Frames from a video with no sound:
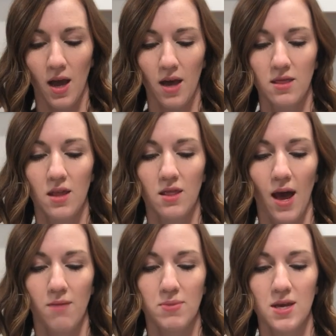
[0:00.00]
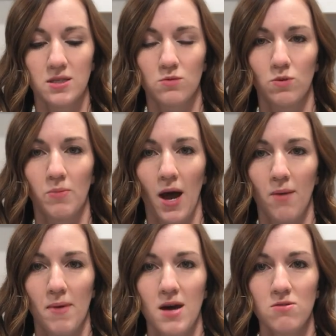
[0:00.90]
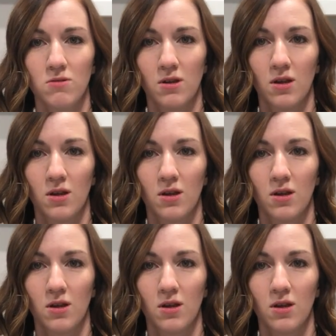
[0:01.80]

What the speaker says: and then that piece will pop out.